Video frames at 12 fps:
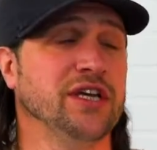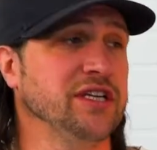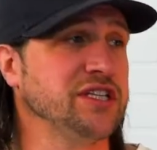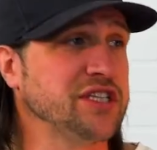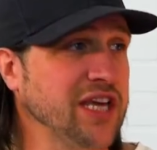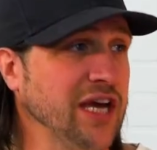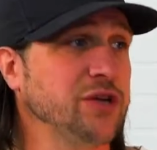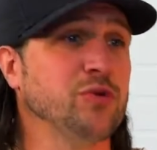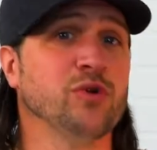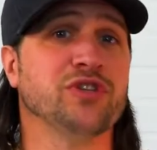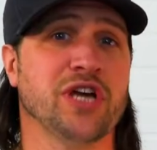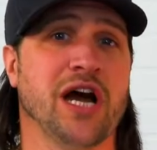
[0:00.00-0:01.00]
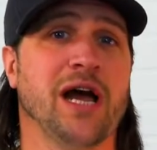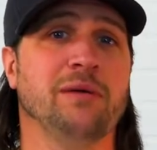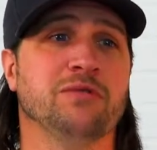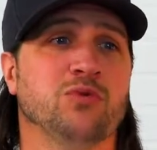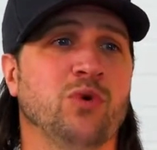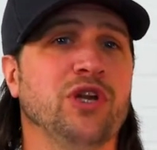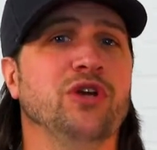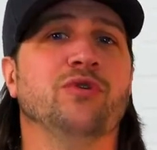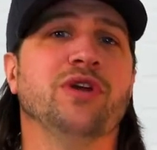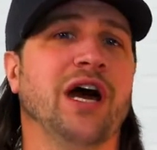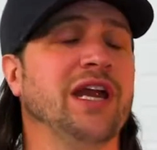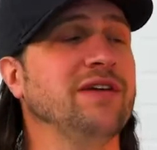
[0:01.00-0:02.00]
schedule times when you're
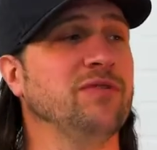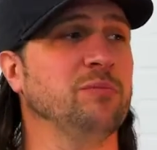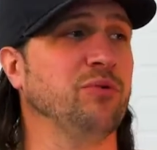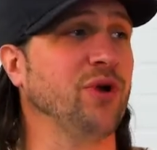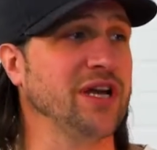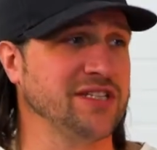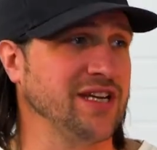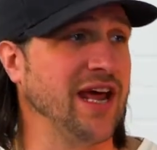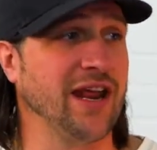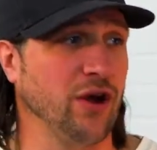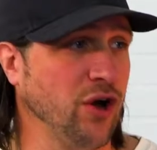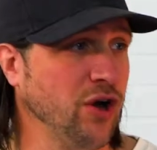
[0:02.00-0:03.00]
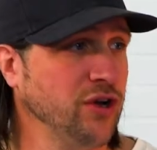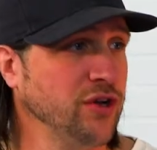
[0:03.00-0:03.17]
not even present at all.